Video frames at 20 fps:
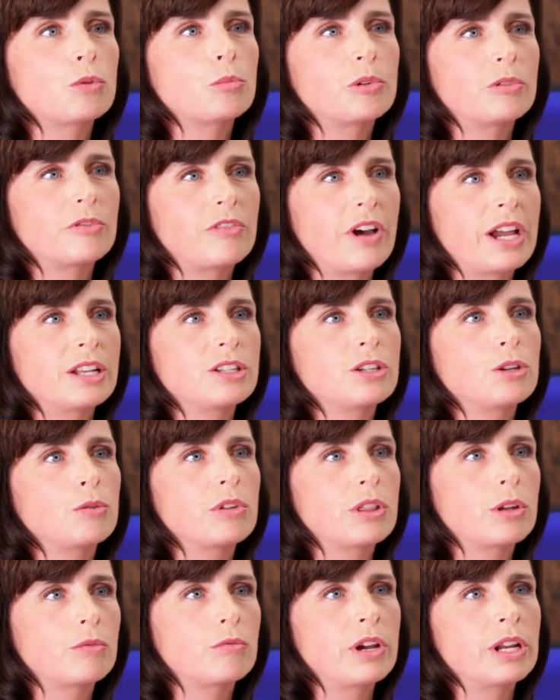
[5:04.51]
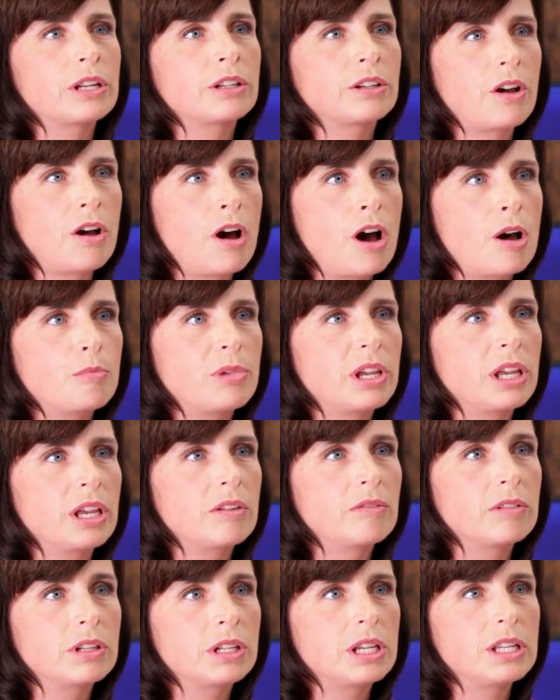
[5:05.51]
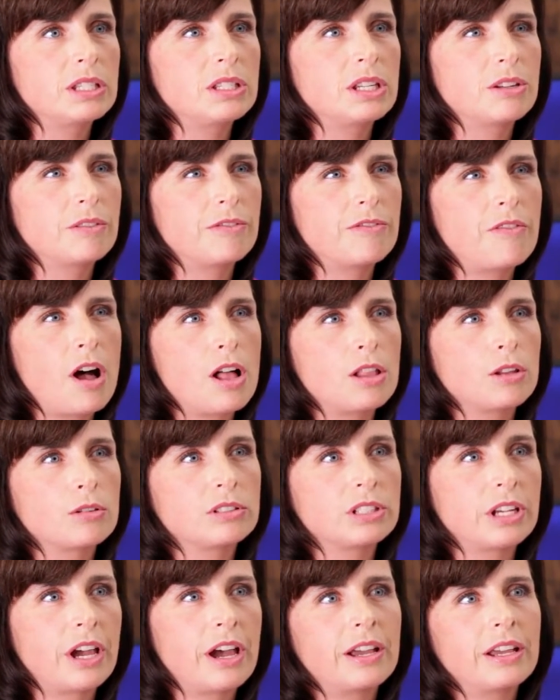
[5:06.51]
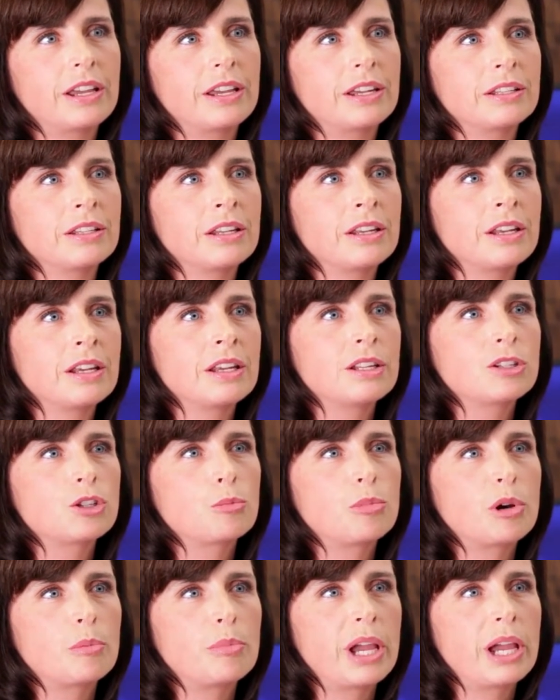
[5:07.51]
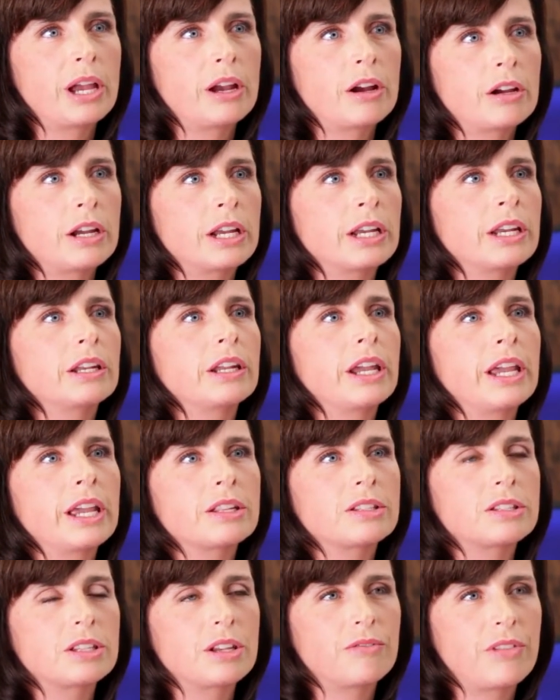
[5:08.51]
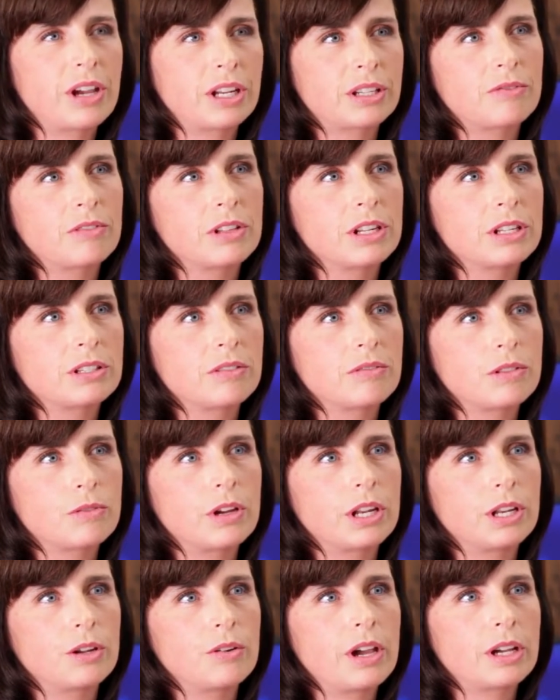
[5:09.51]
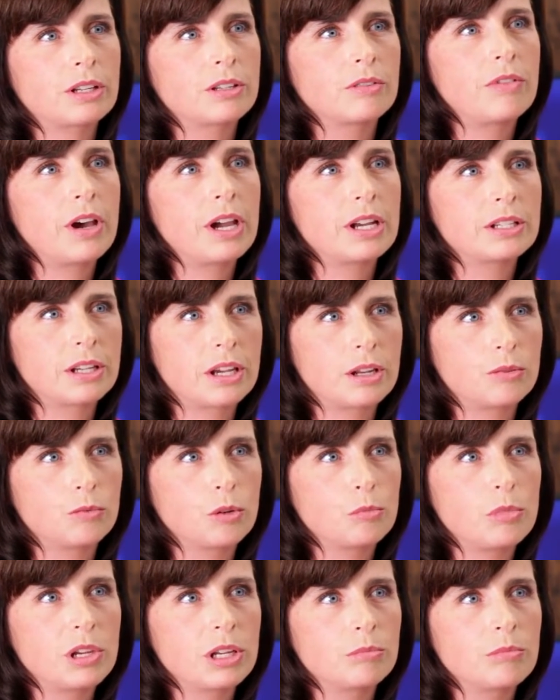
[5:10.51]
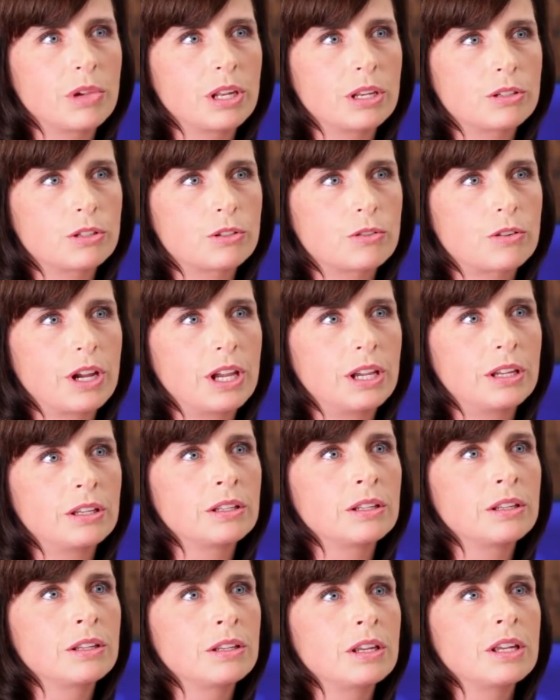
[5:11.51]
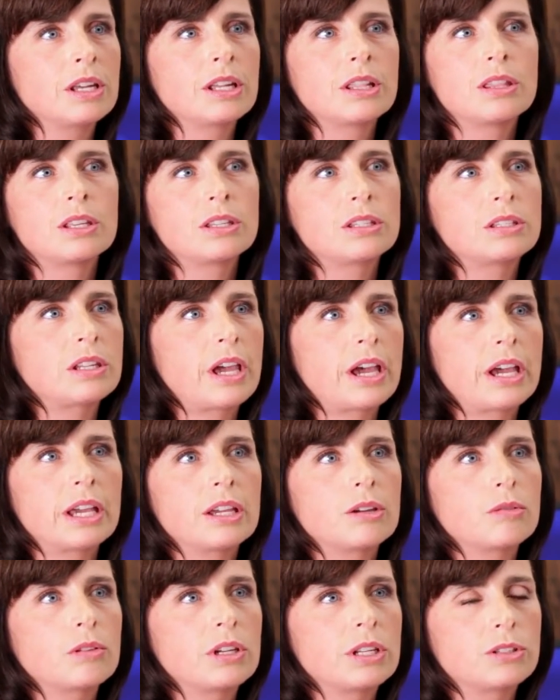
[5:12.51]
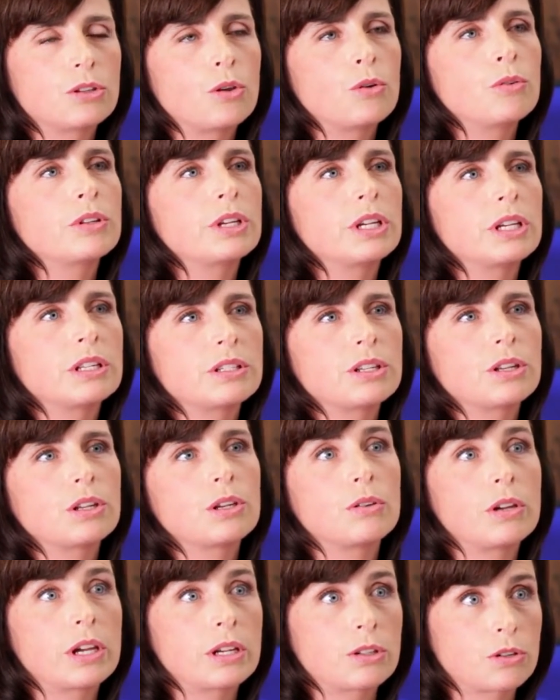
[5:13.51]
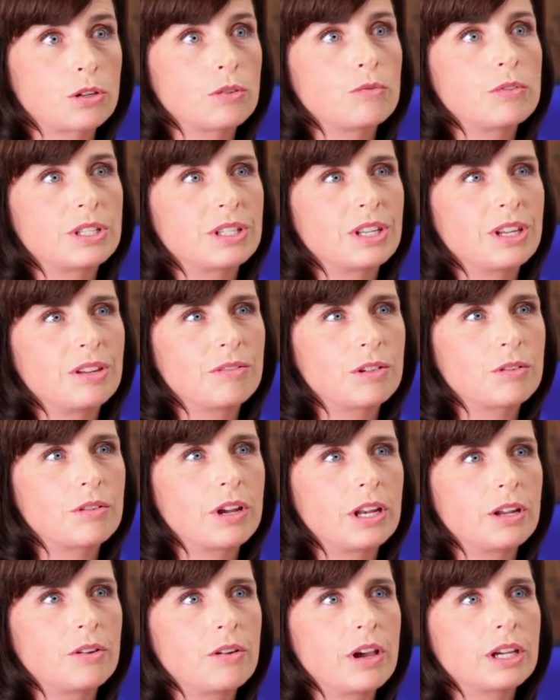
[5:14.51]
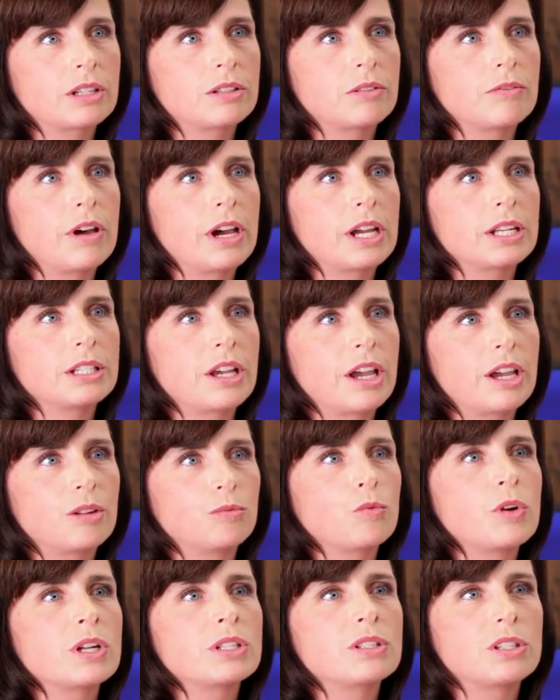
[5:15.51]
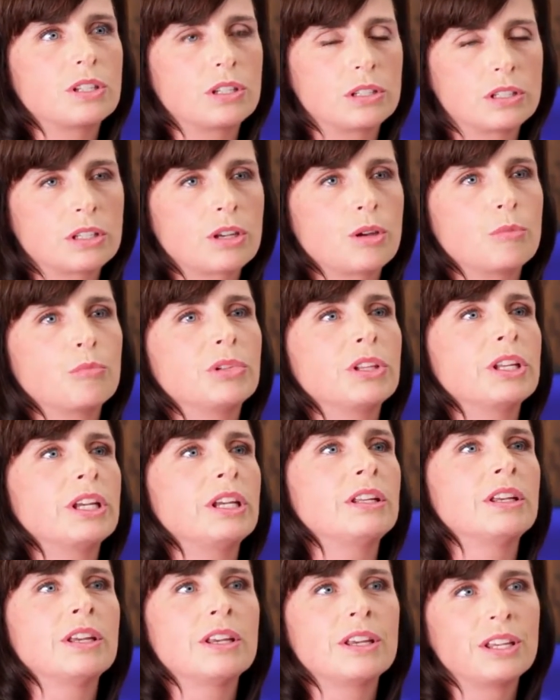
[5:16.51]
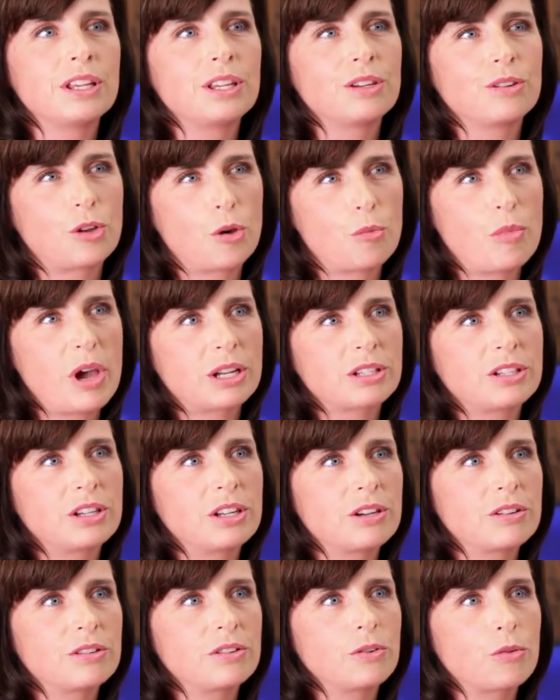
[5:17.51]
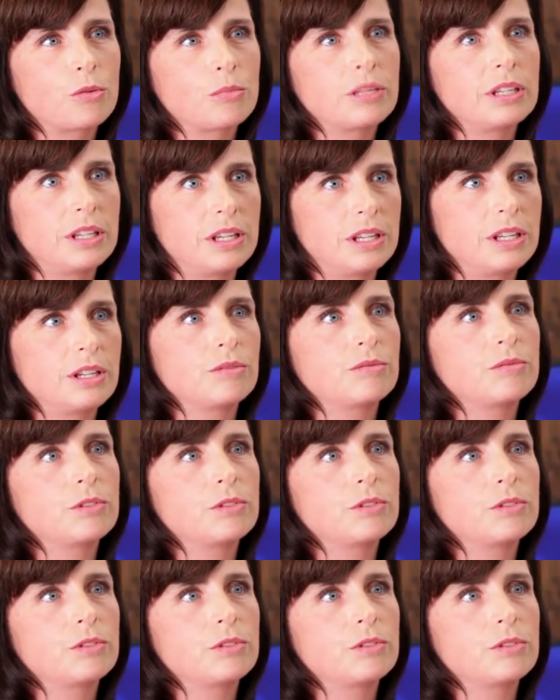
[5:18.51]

will provide you with a written copy of an easy to follow diet to prepare and enhance the effectiveness of the radioactive iodine we'll be administering. This diet is only until you actually receive your radioactive iodine. Once it's complete, you can go back to your normal eating